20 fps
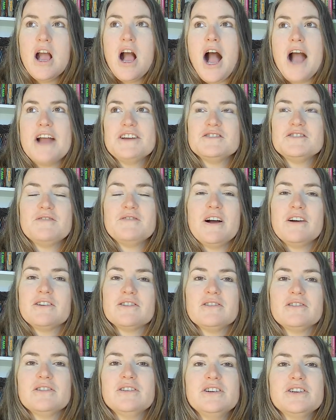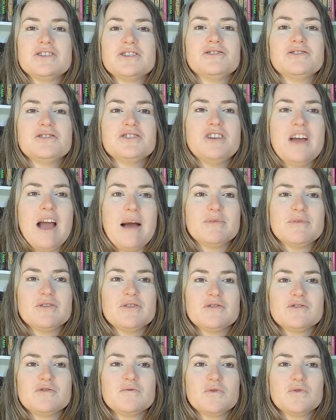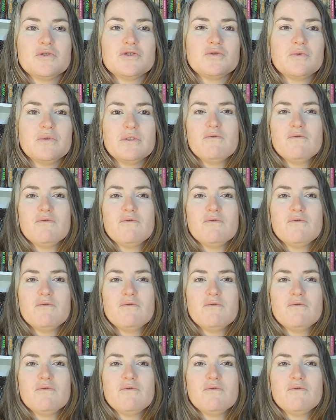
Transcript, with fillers: I just found her initial chapters were sort